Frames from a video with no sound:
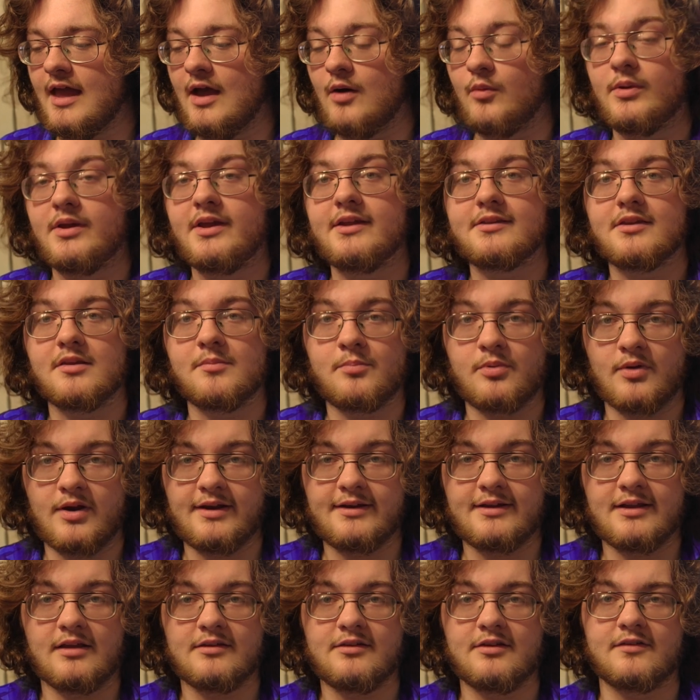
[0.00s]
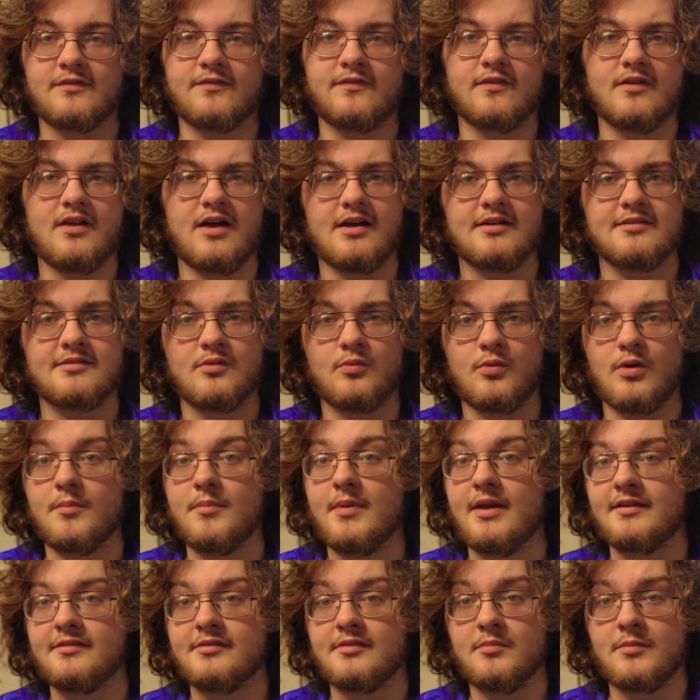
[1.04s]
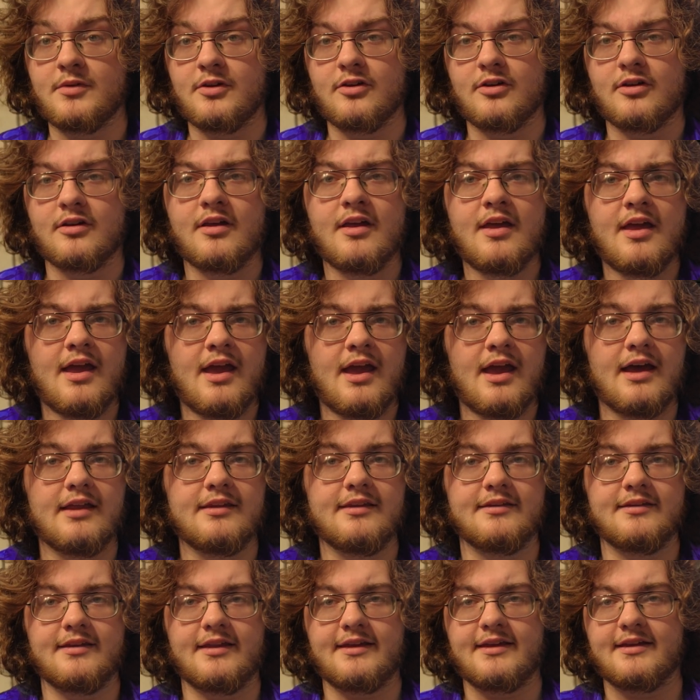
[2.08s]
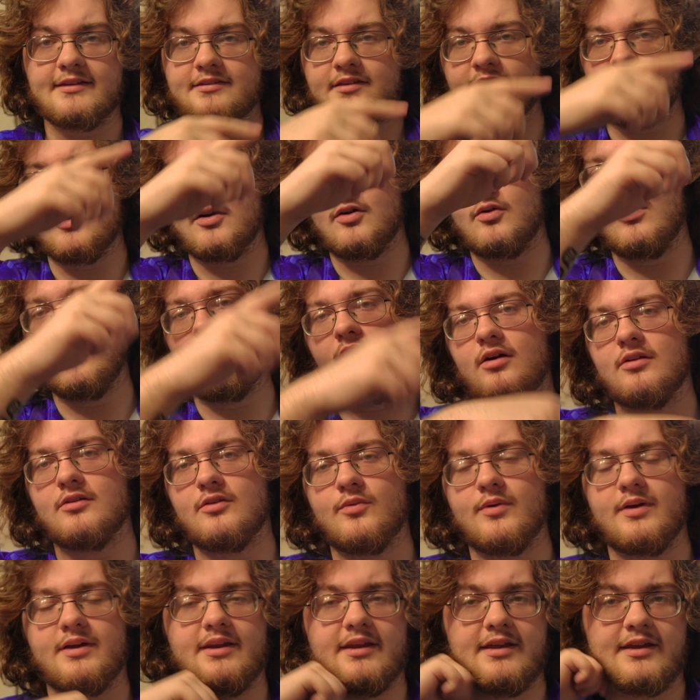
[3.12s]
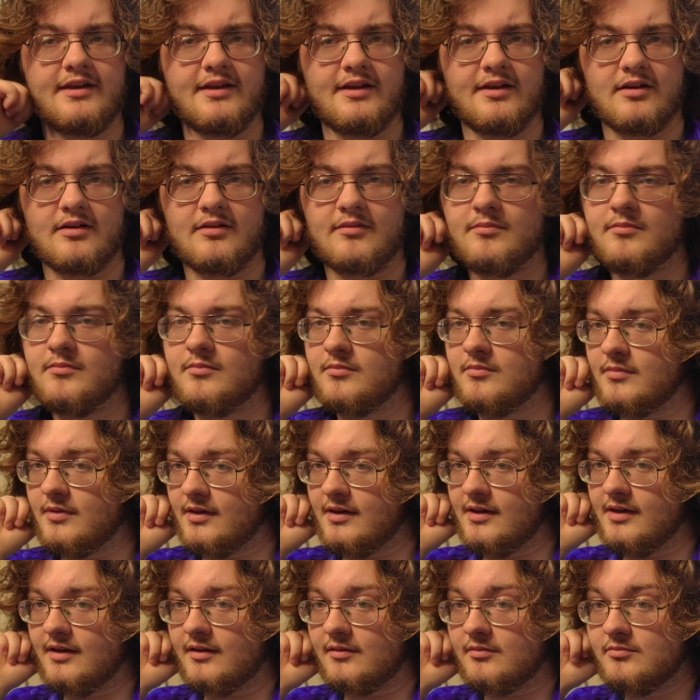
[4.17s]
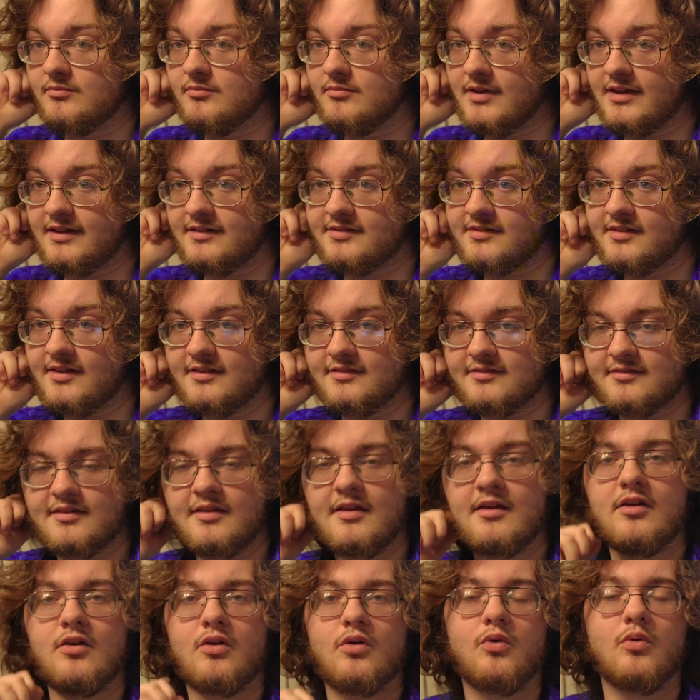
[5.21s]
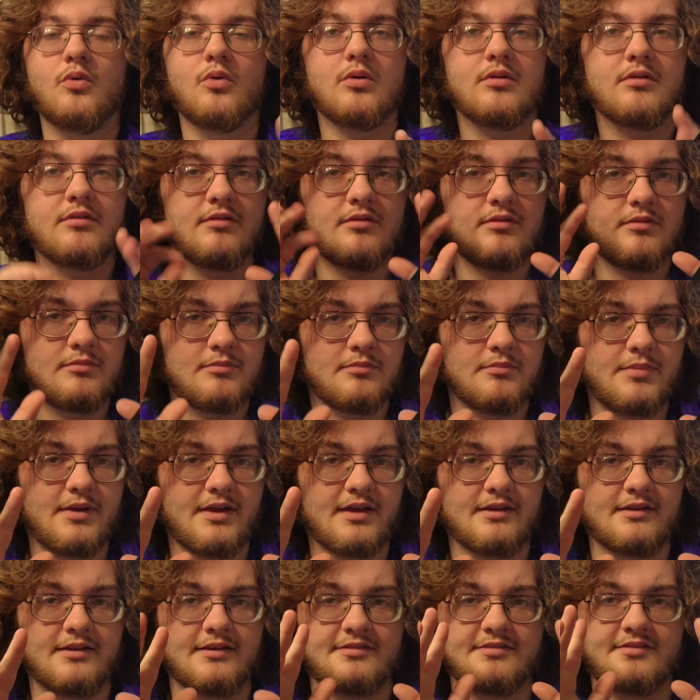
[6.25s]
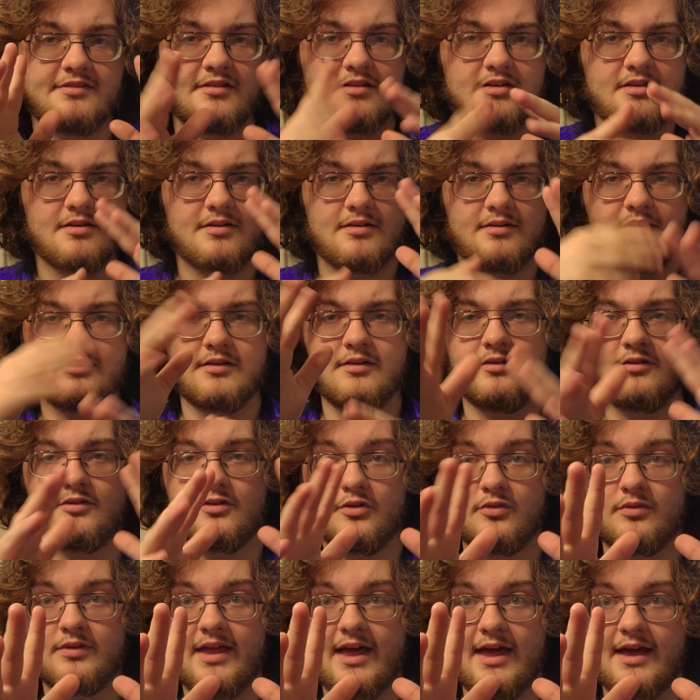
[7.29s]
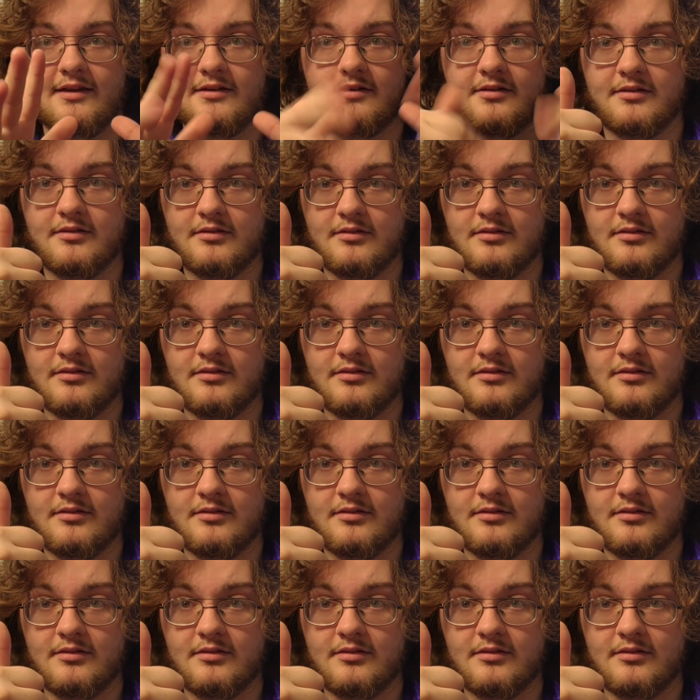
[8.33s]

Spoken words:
and we get to break down their flaws and what makes them good. And then they get to go all the way to here. Yeah, makes sense? Cool. Bet, let's do that.